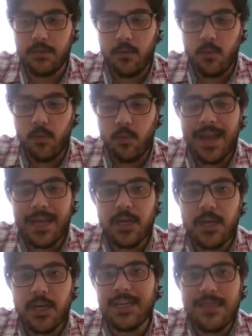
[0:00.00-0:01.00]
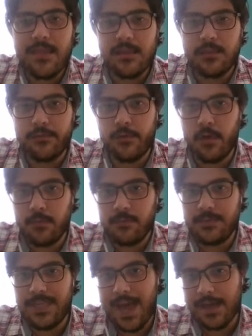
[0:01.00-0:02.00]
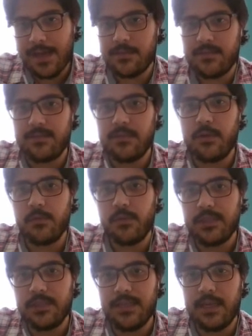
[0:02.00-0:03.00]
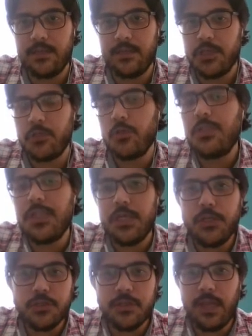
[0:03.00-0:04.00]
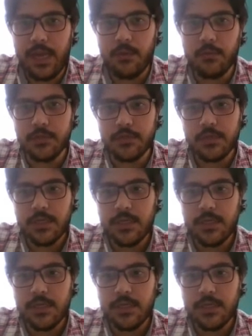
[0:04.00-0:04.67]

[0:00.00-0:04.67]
we might not get this from texts that were designed just to teach the language.